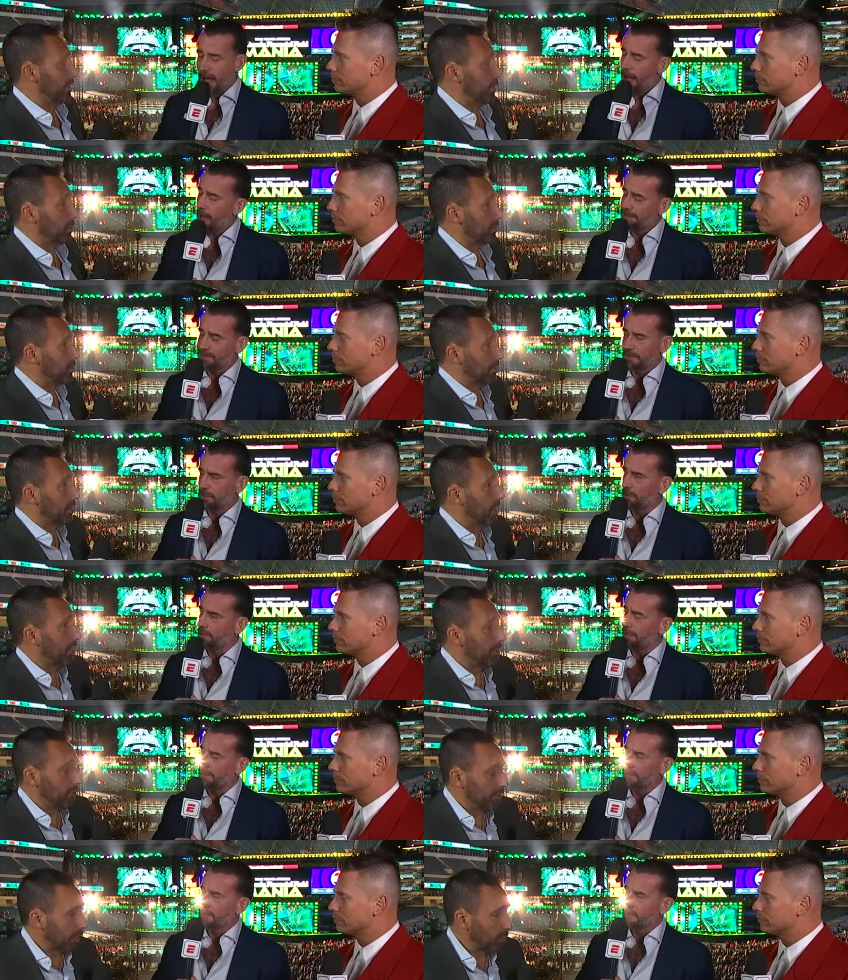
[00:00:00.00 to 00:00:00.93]
Speaker 1: there was, absolutely
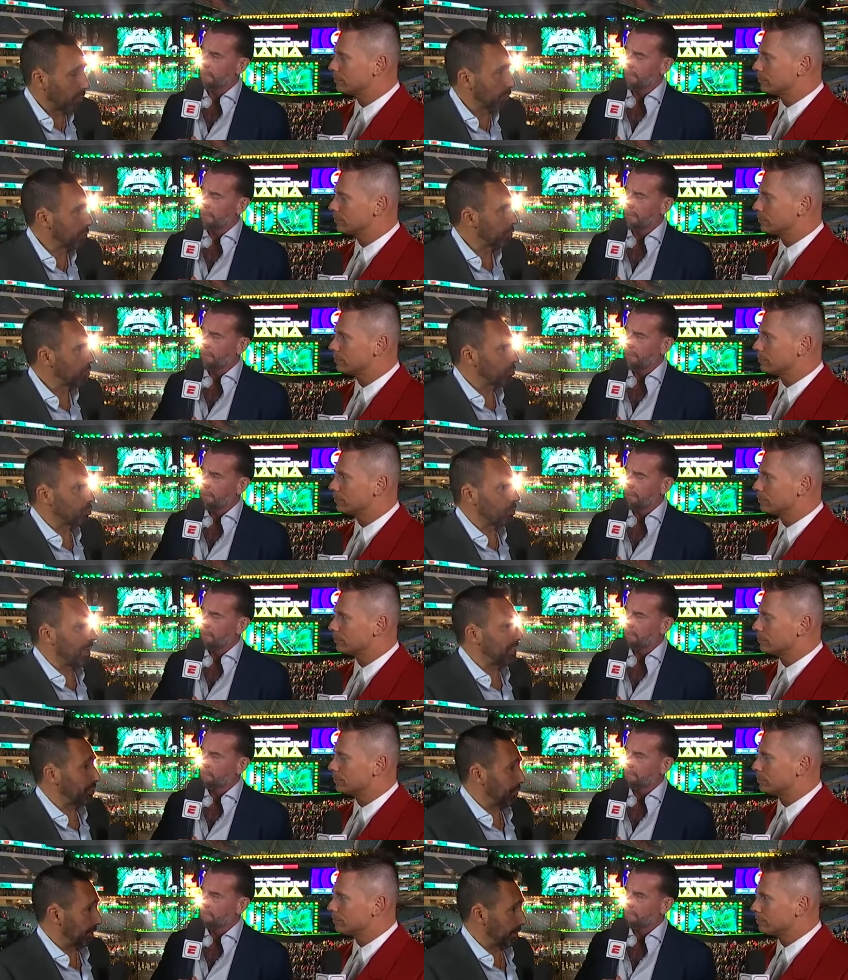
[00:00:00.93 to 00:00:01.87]
there were
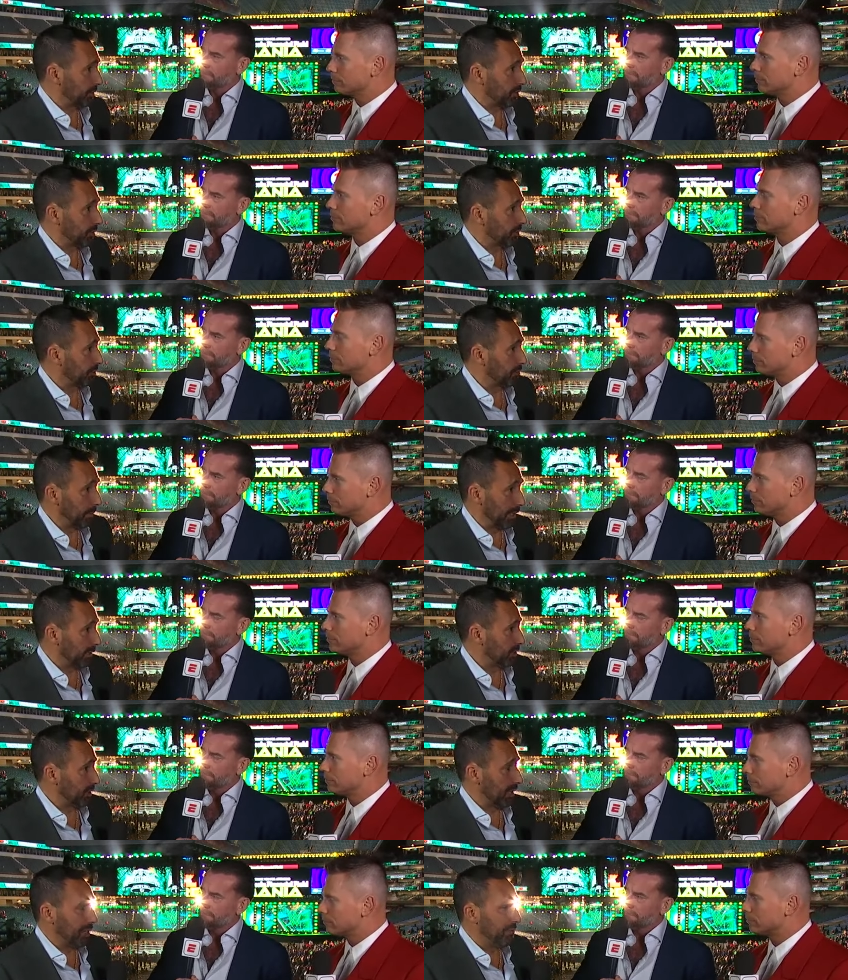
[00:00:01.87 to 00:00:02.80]
stretches,
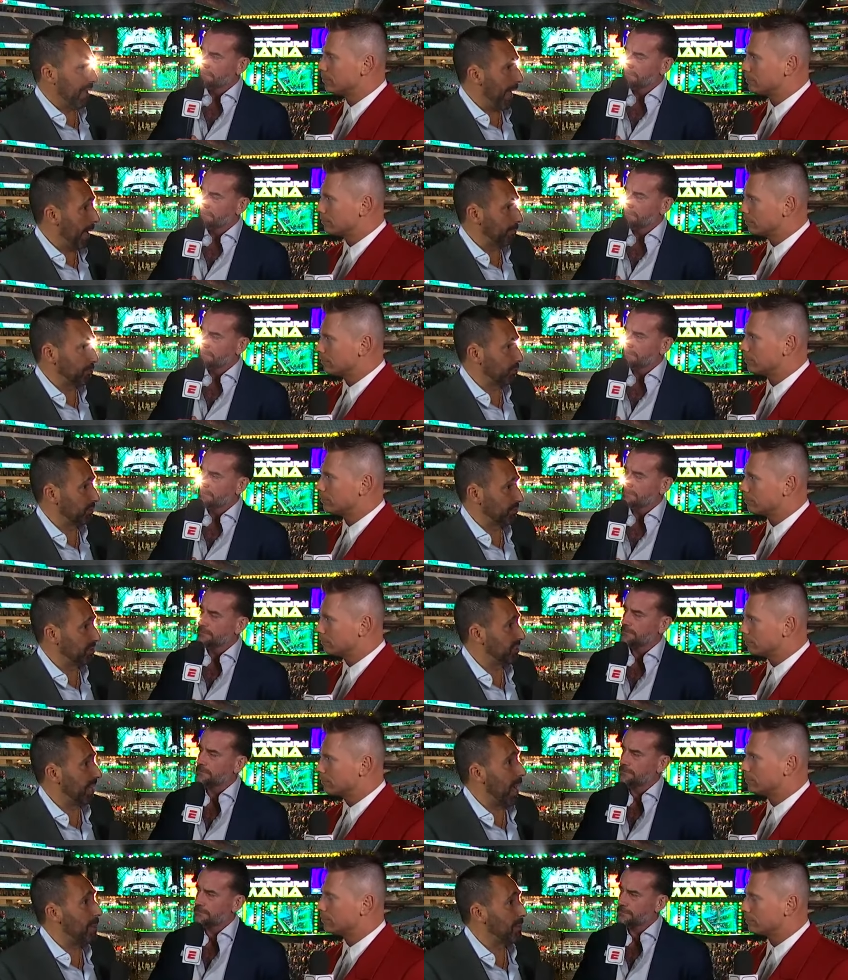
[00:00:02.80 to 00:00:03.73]
Miz, of absolute
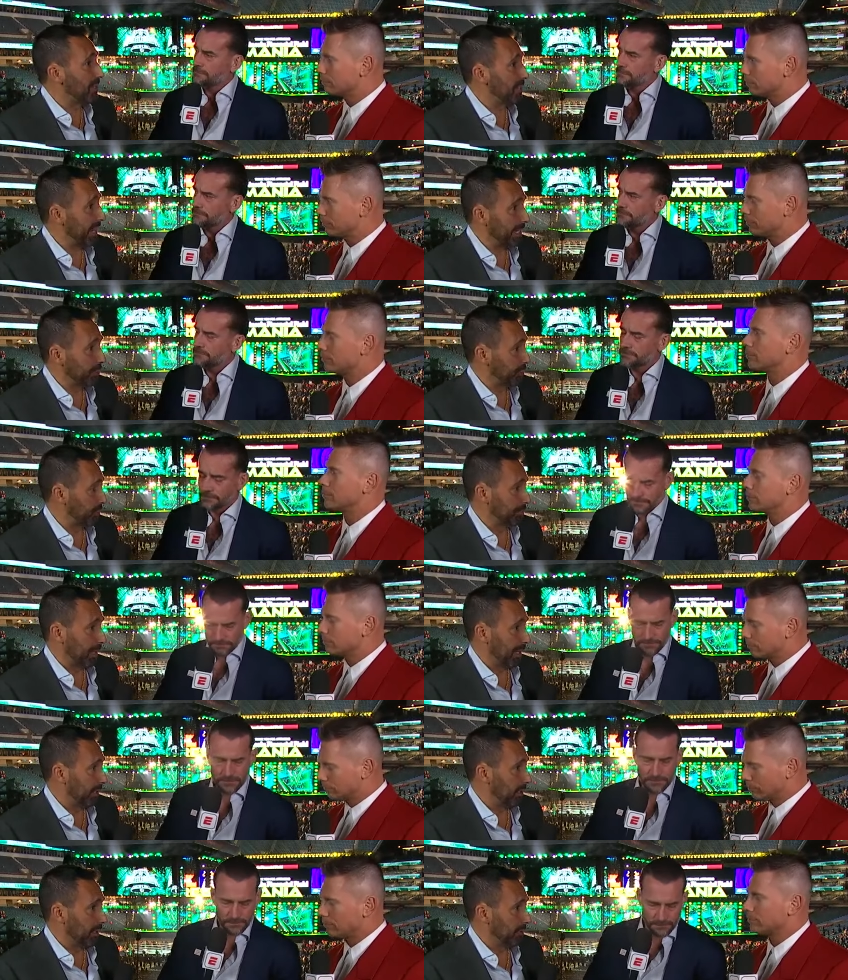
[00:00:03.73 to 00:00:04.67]
domination
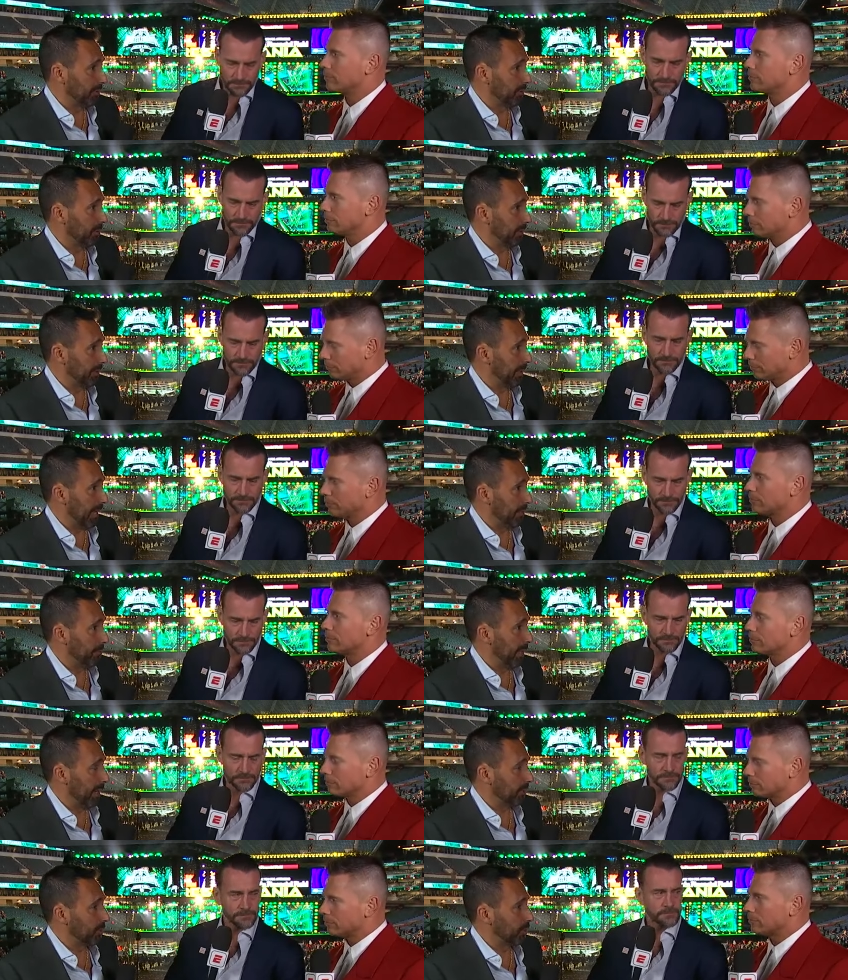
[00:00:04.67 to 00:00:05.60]
by Gunther in that
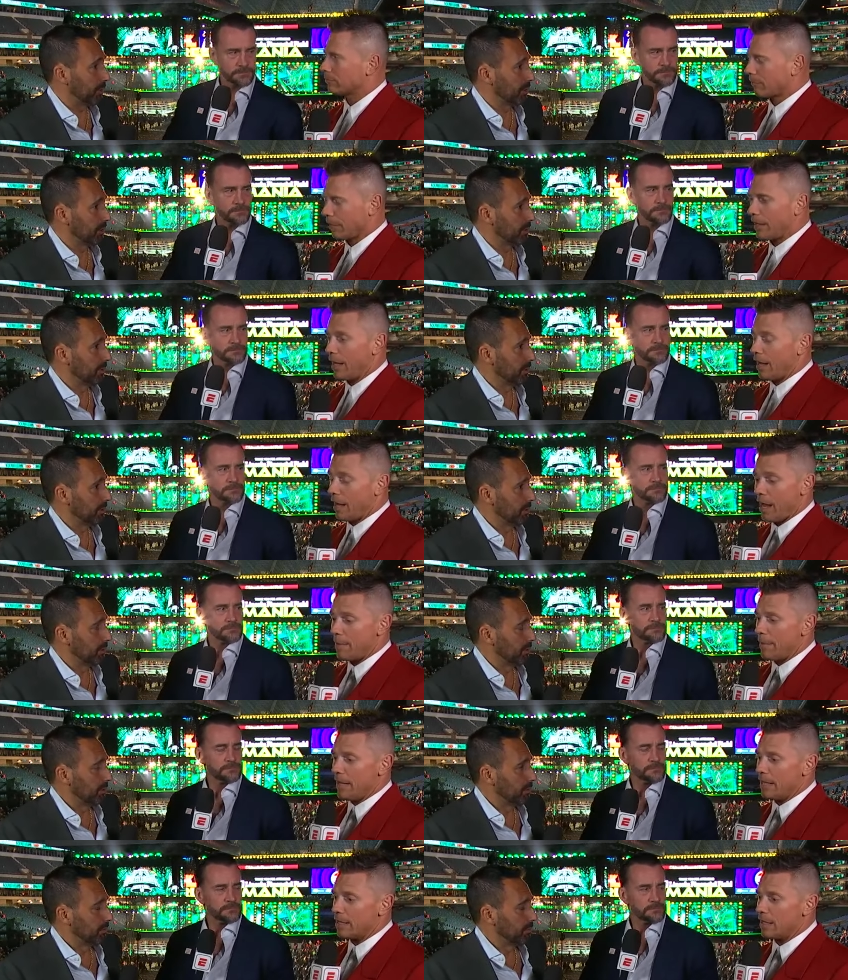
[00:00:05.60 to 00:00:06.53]
match.
Speaker 2: Yeah, I
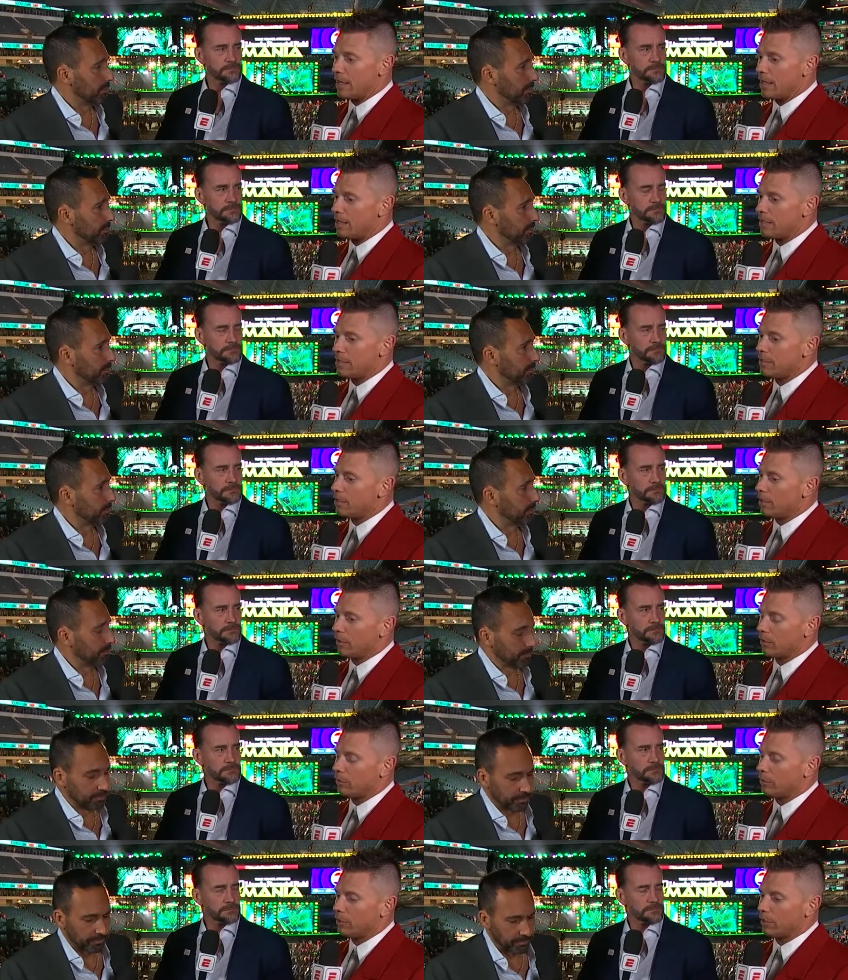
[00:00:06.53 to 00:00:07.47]
mean, you
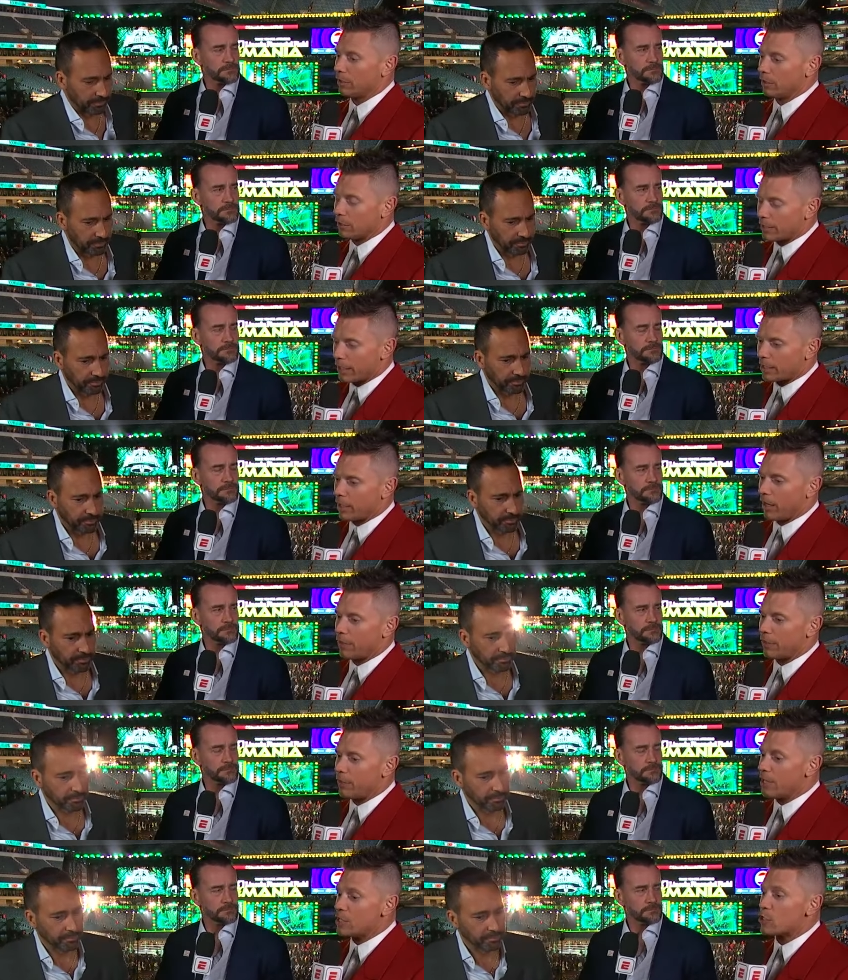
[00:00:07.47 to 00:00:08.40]
know, you look at
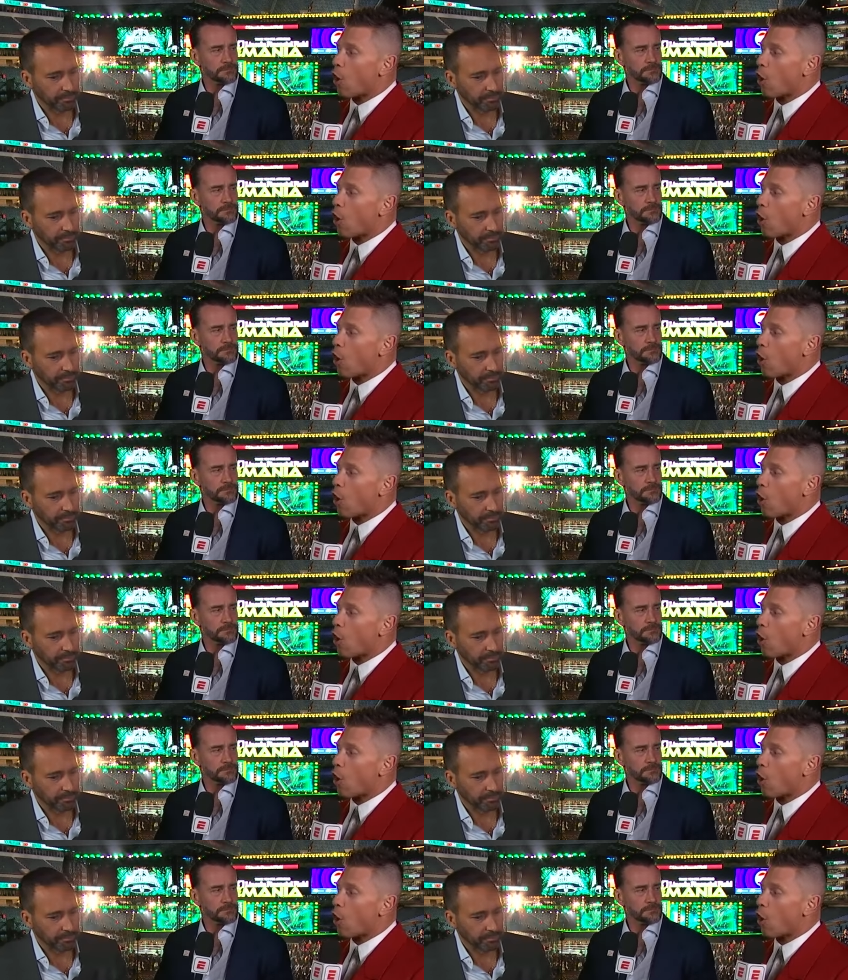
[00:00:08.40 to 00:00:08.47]
Gunther; he's